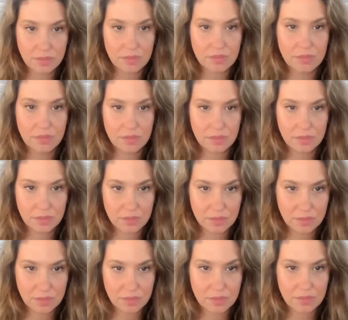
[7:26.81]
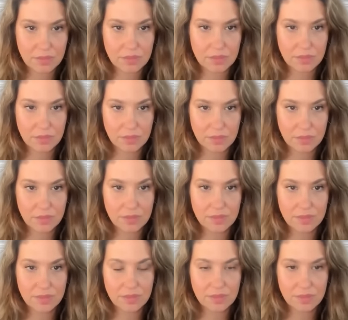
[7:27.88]

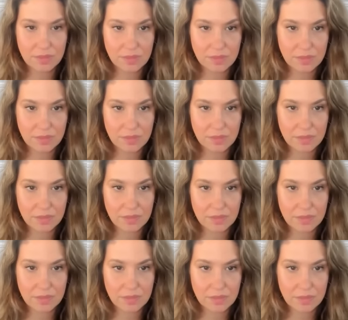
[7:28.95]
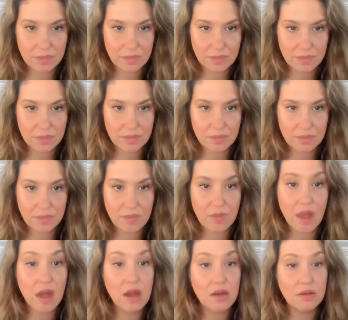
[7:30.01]

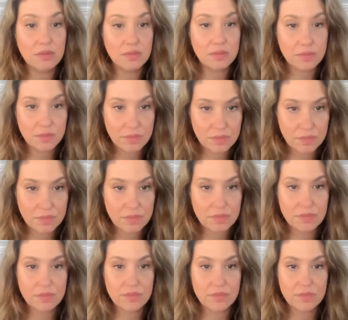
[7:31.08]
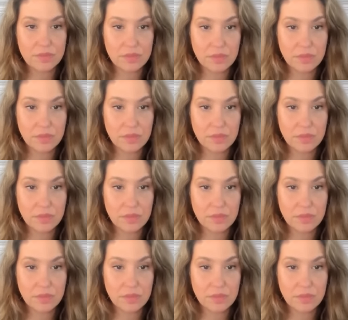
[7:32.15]
[no speech]